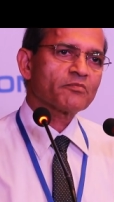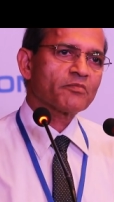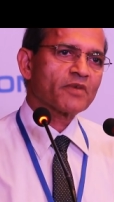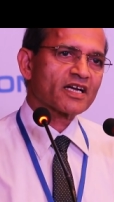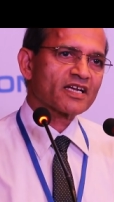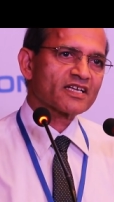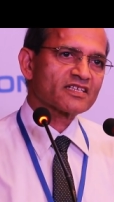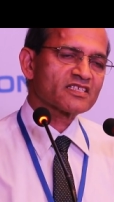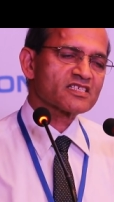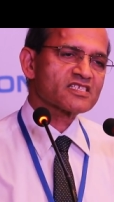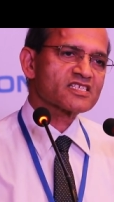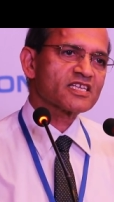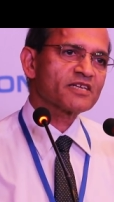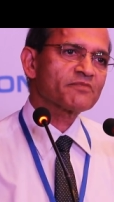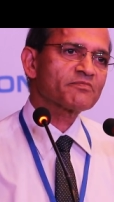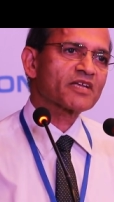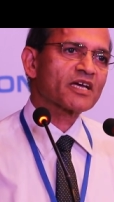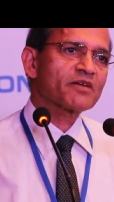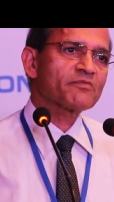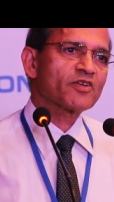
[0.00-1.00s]
but at the
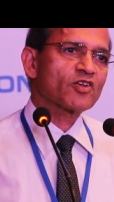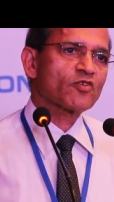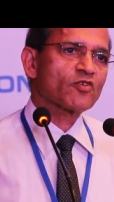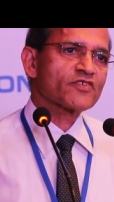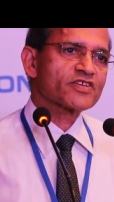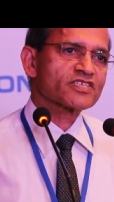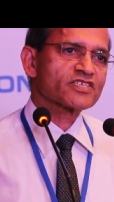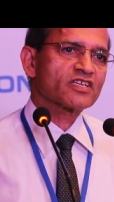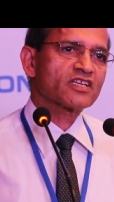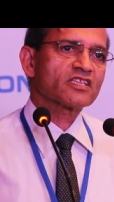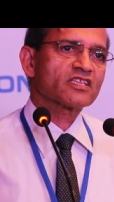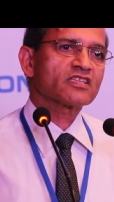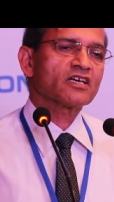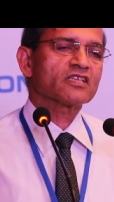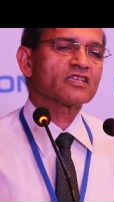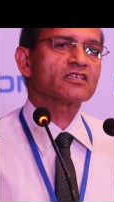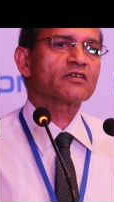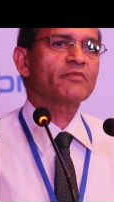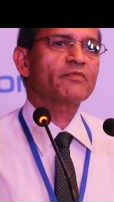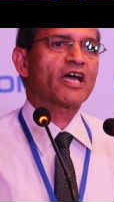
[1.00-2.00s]
same time innovation in
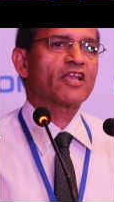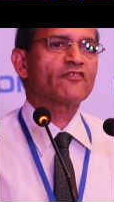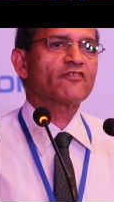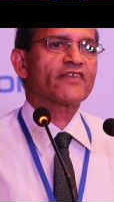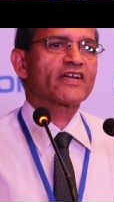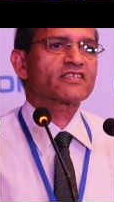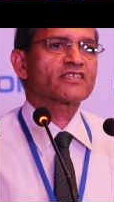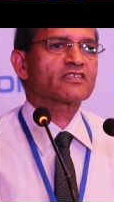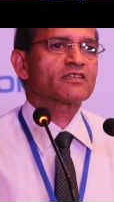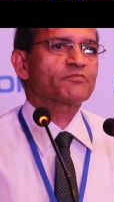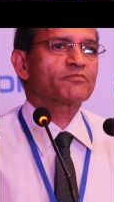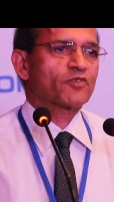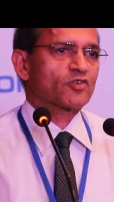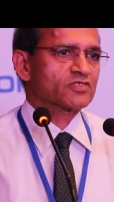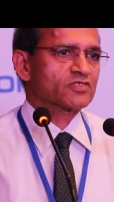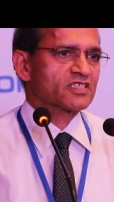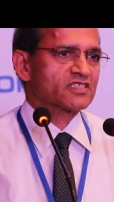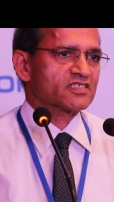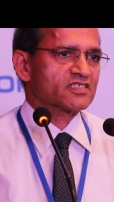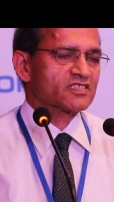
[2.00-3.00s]
the other manufacturing
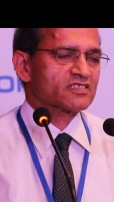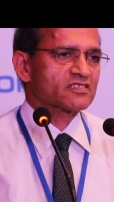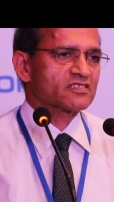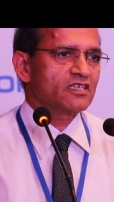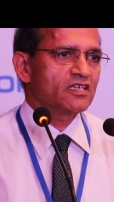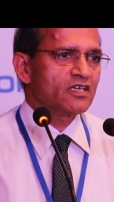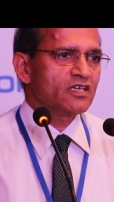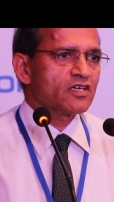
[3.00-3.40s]
processes